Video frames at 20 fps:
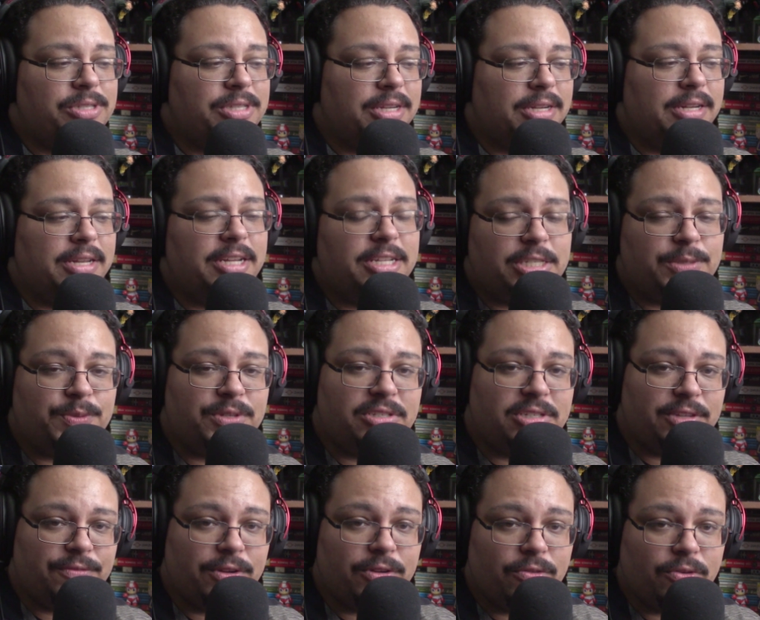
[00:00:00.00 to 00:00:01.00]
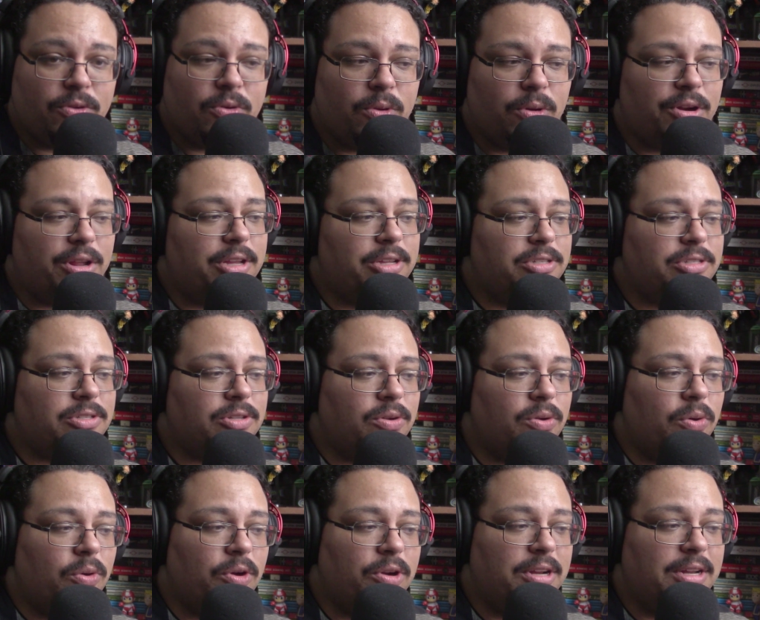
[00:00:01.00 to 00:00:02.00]
to delete specific recordings
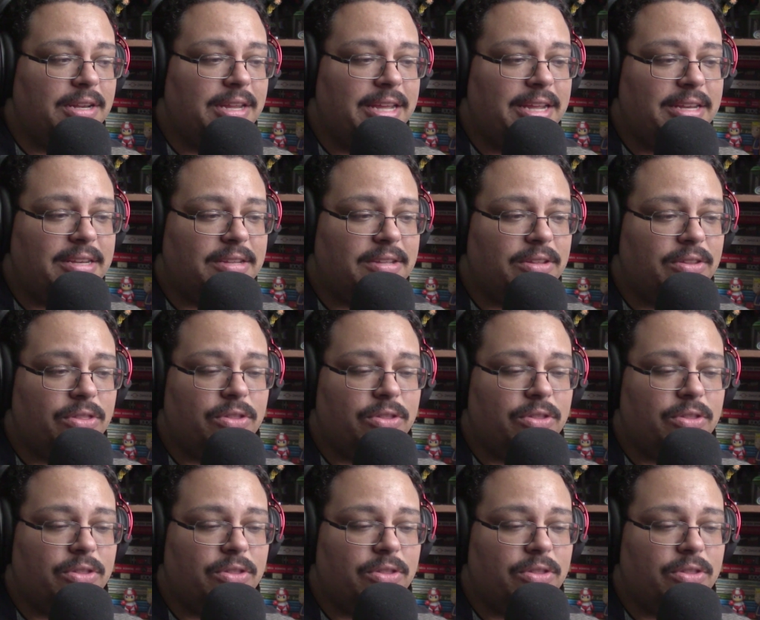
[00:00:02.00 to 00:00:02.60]
or delete